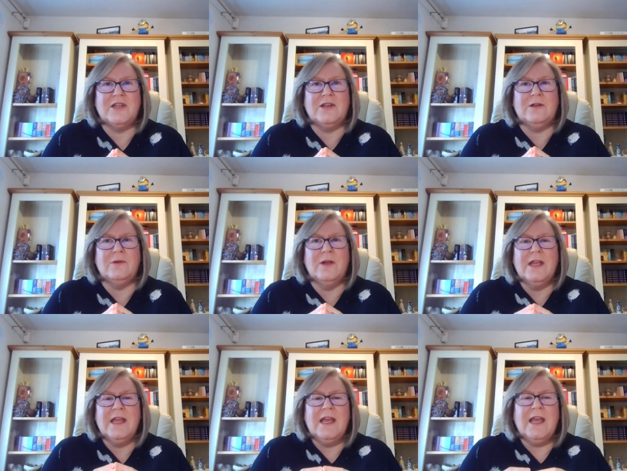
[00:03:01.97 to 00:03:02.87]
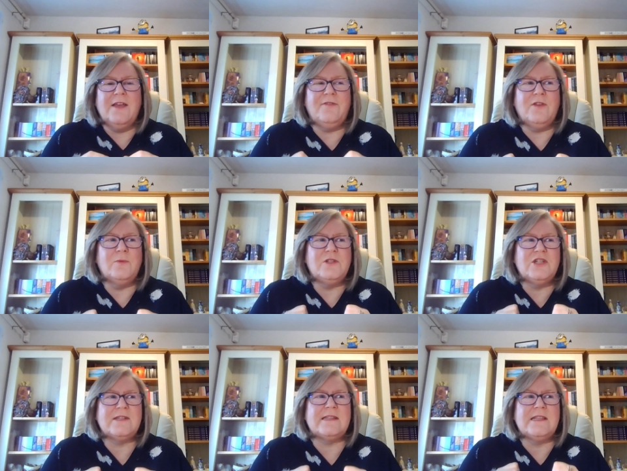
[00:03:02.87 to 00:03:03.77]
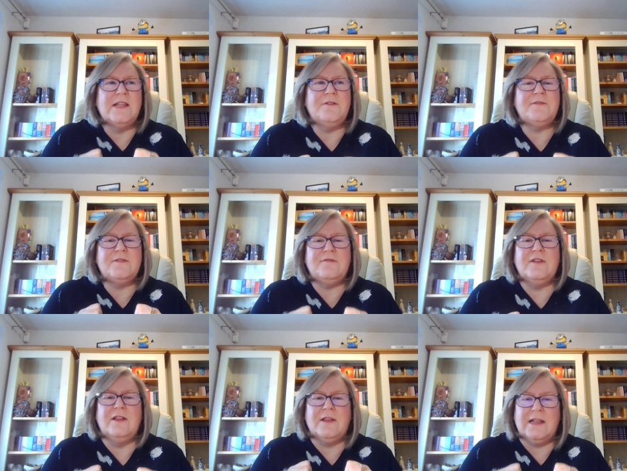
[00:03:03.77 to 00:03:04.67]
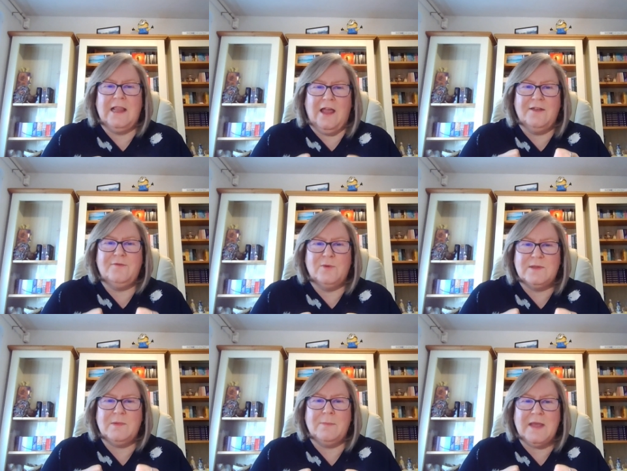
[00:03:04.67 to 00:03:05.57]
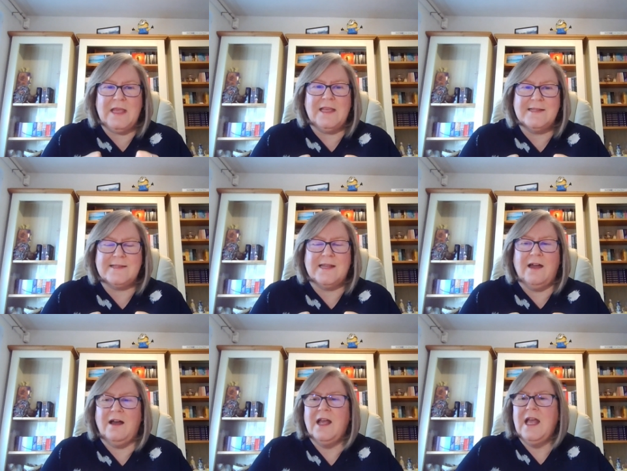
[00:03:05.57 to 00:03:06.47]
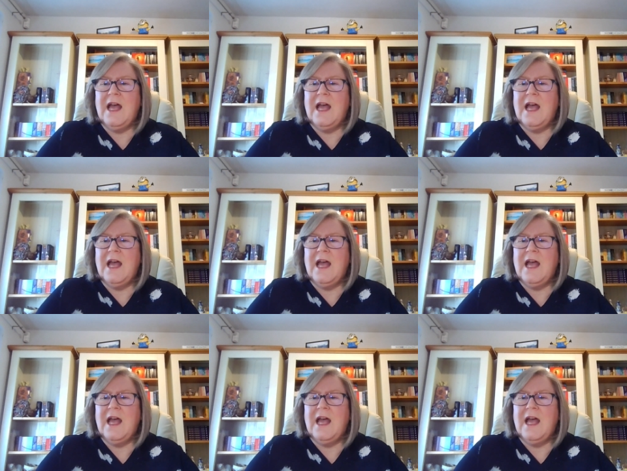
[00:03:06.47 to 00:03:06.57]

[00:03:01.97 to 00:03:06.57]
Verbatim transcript: you, if you would just love to feel that life would be a bit easier